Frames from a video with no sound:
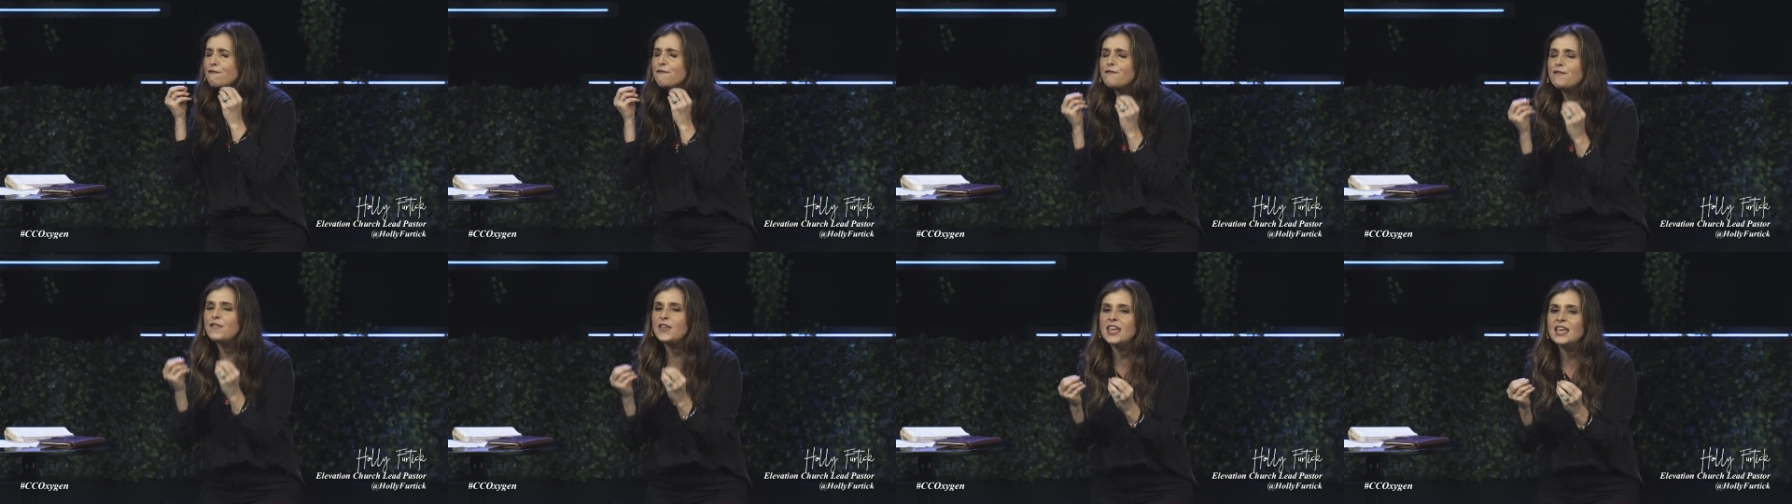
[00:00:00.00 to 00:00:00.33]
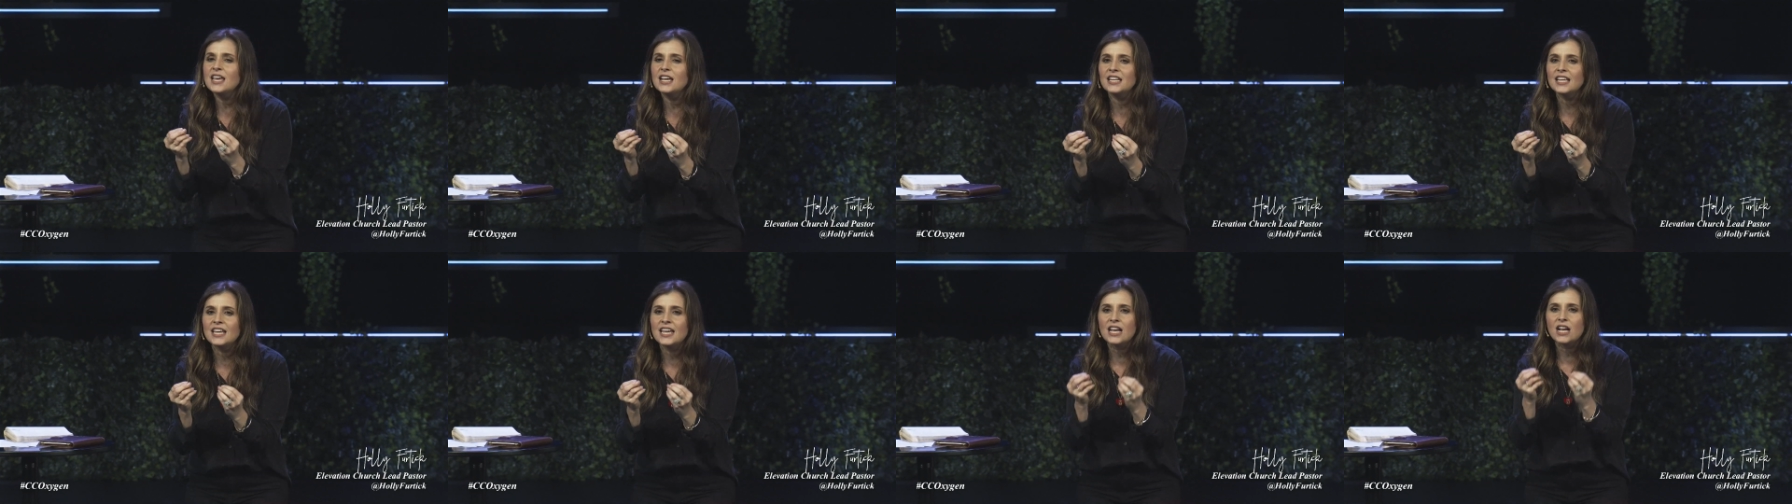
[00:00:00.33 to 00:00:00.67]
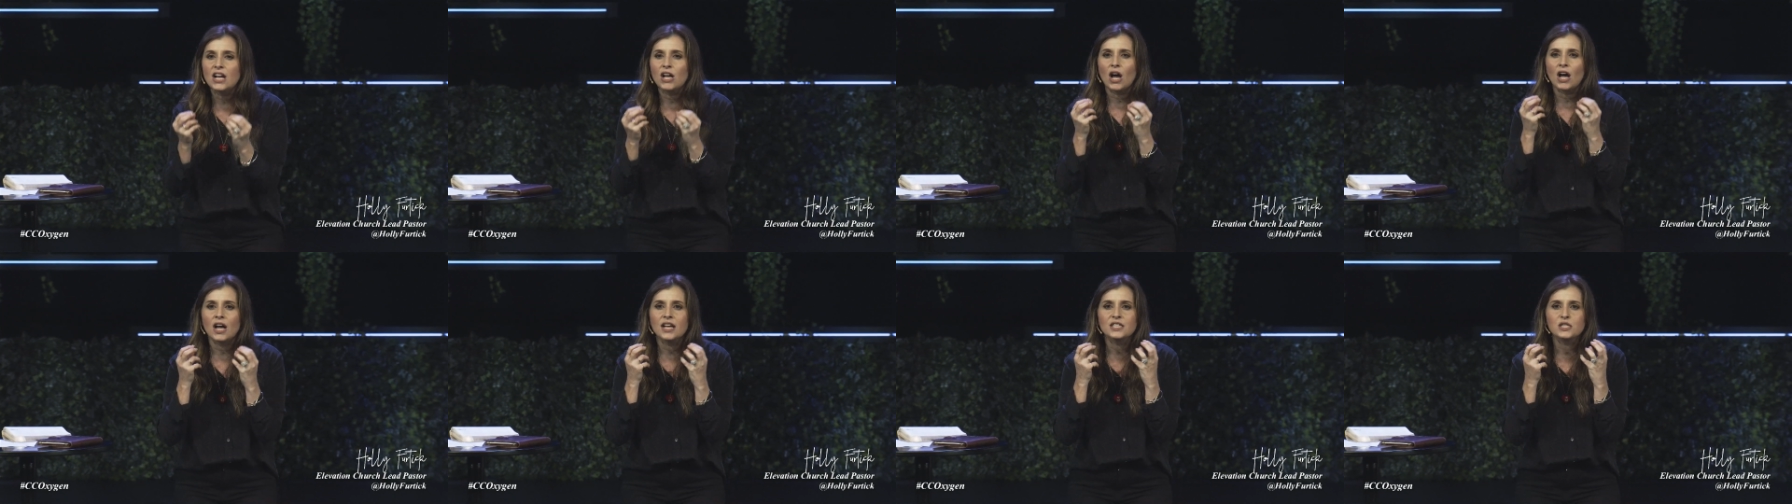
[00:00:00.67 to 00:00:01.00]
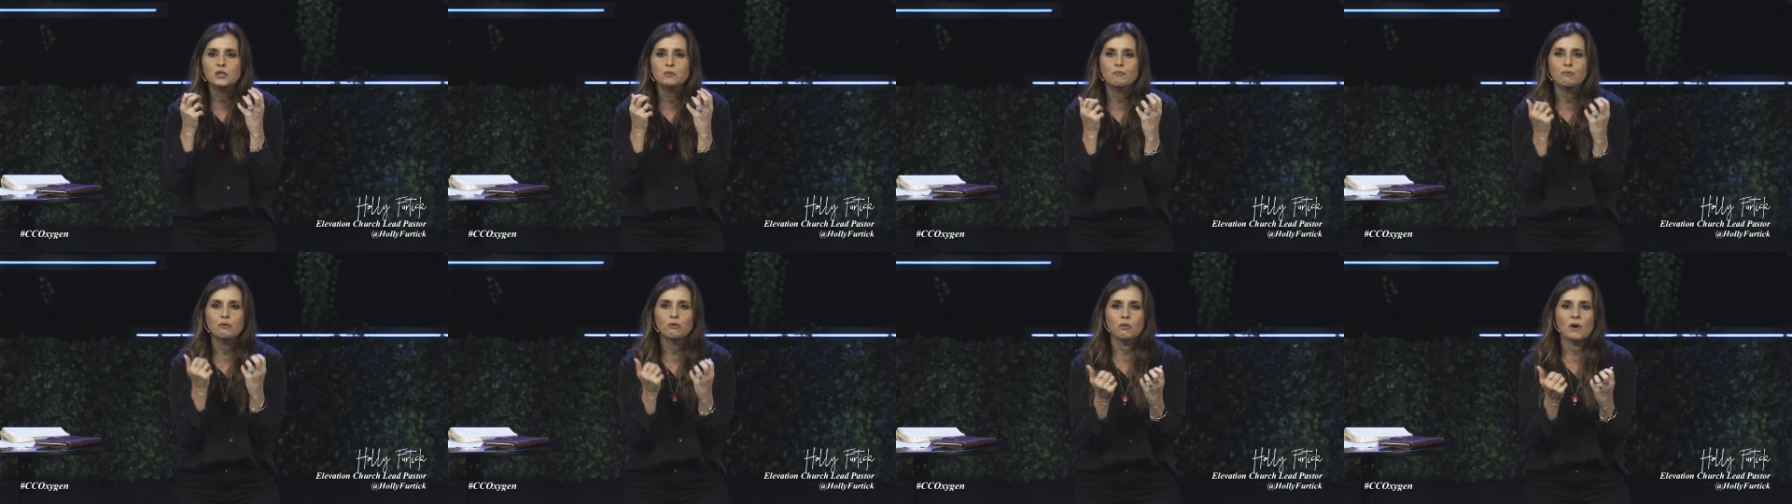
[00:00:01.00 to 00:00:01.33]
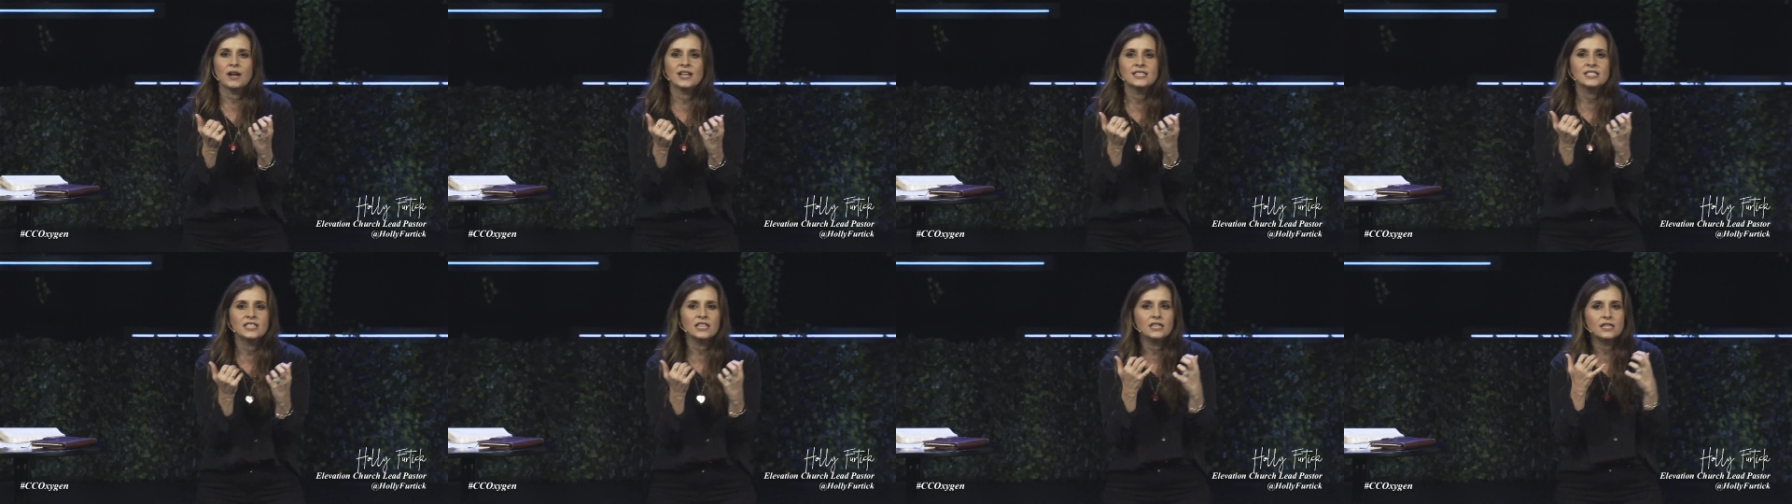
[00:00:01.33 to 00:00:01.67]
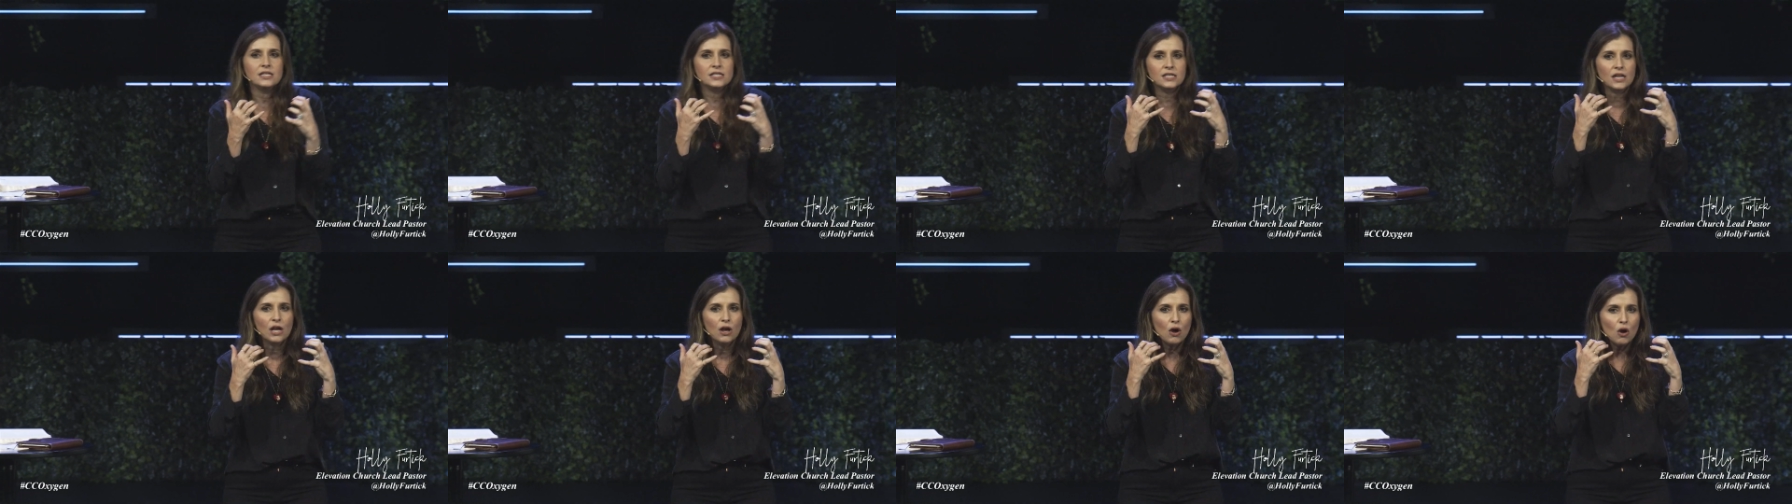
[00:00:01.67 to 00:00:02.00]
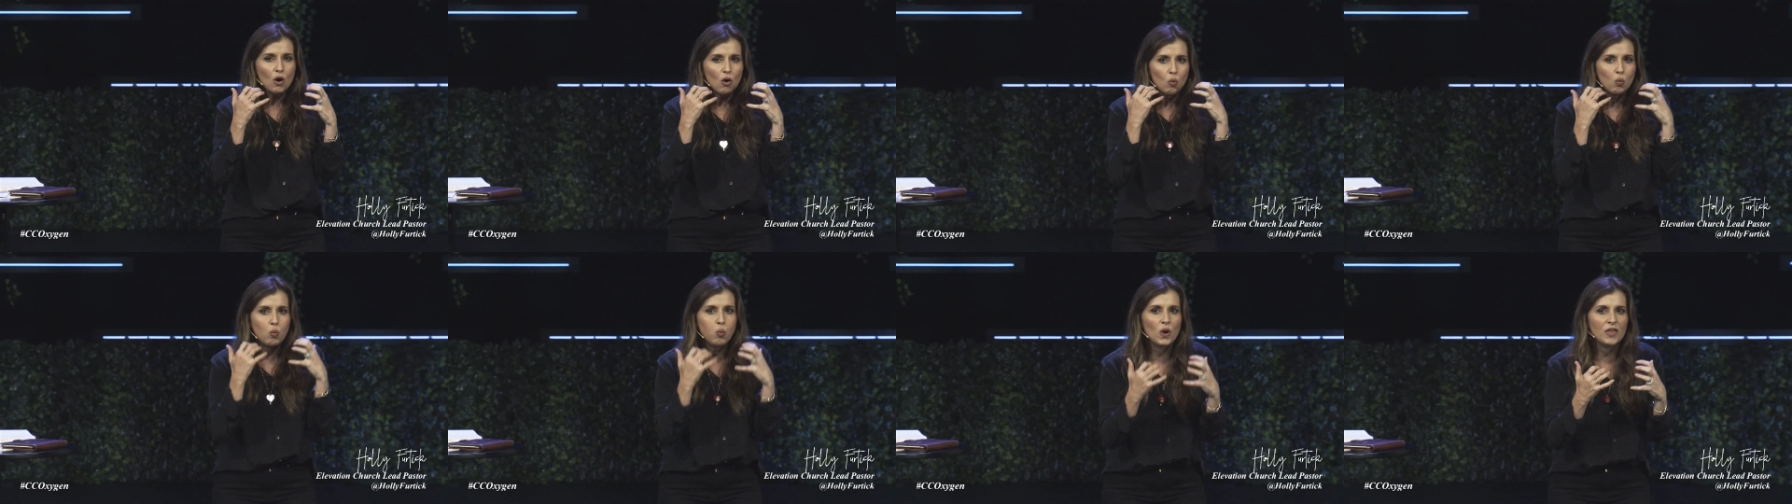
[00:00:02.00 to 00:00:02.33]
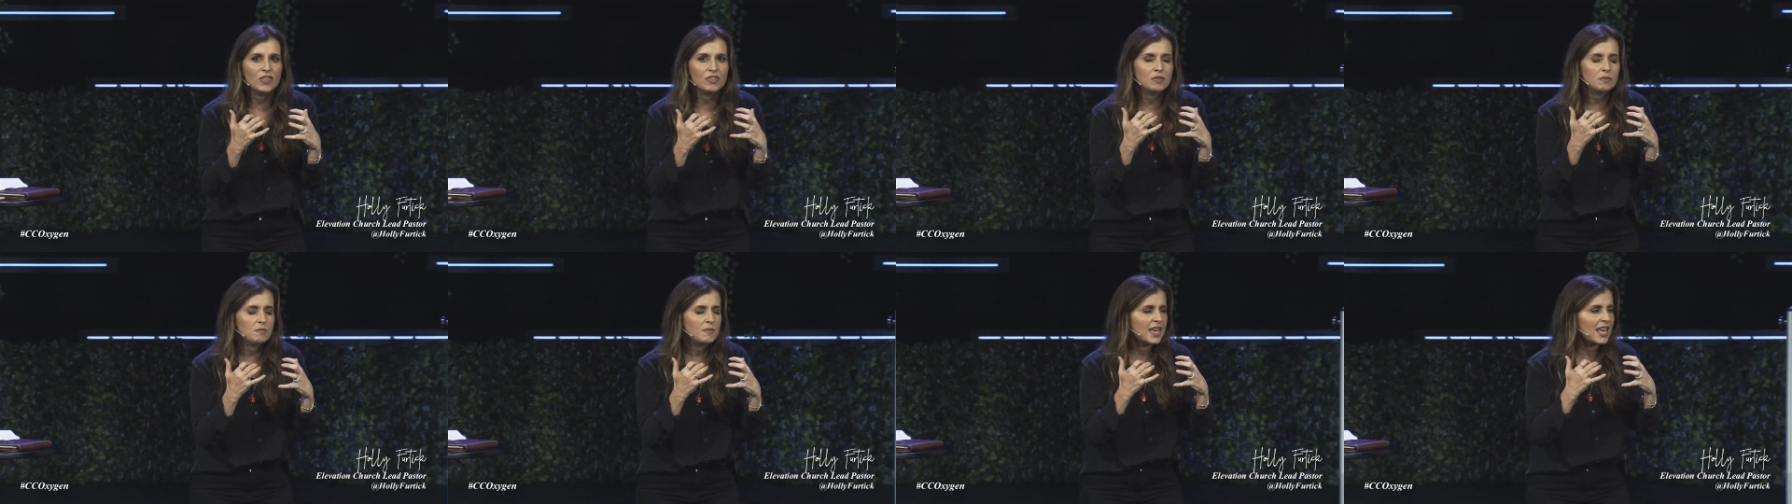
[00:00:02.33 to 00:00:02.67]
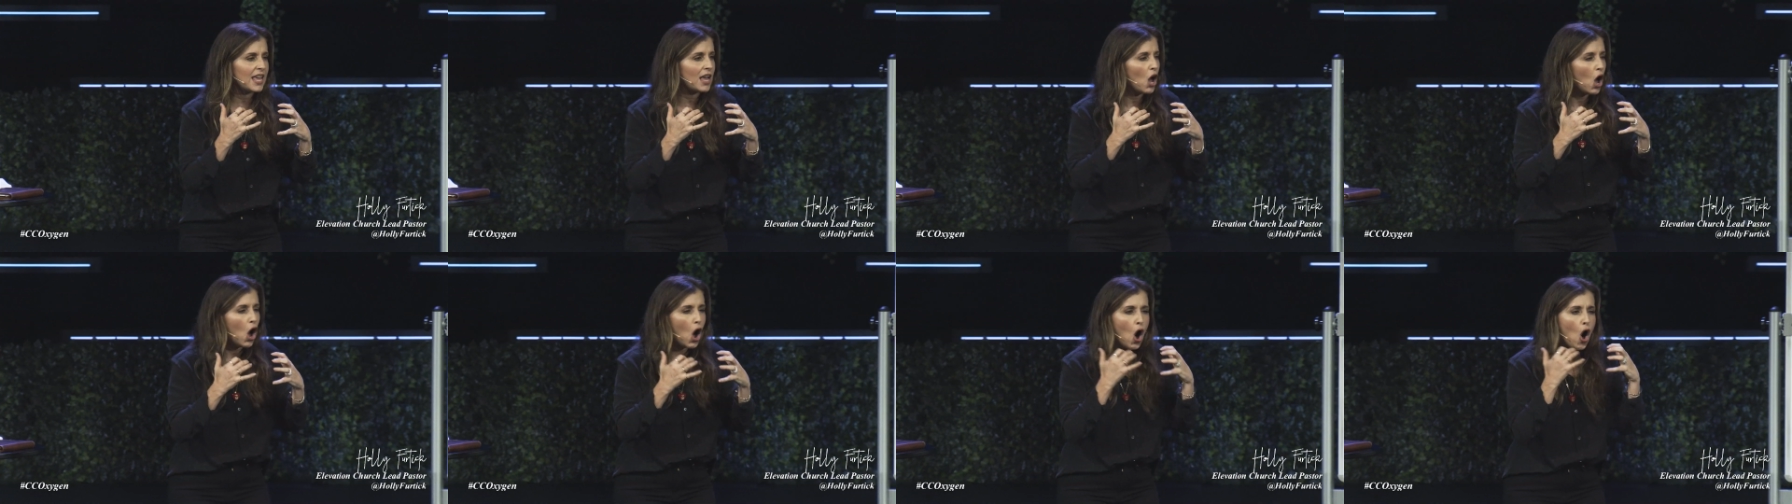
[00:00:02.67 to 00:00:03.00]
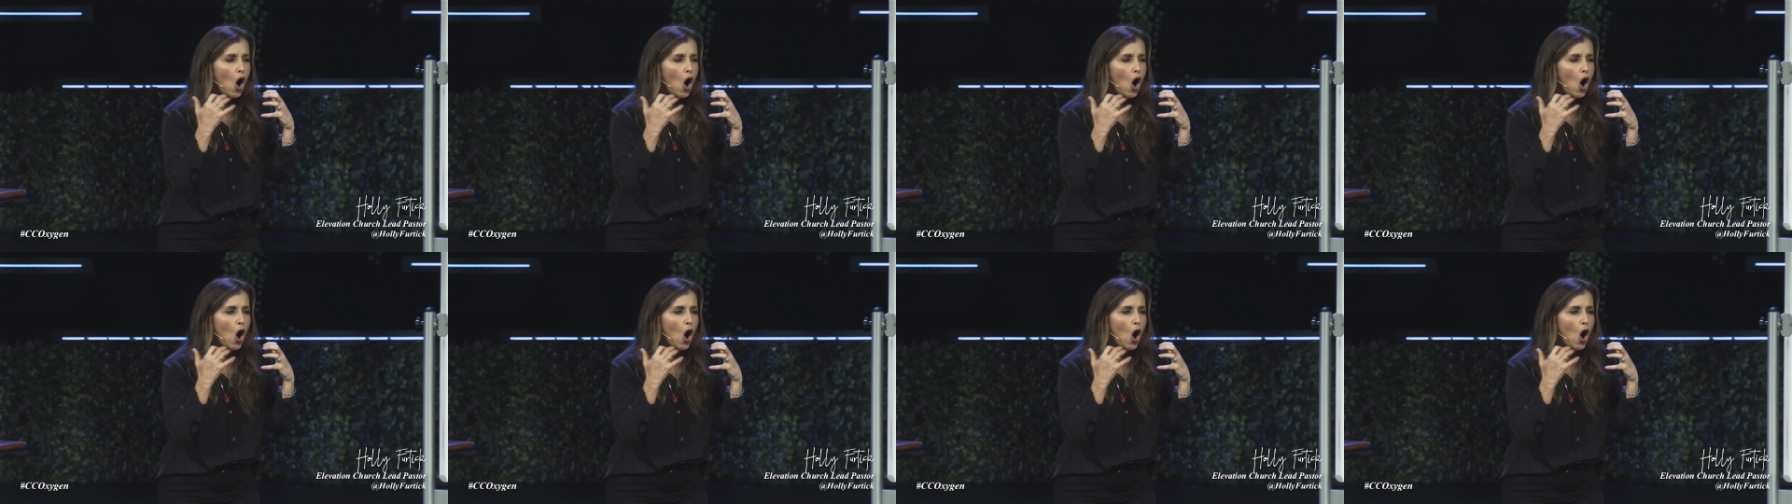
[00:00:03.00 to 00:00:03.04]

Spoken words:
feeling God's presence with me,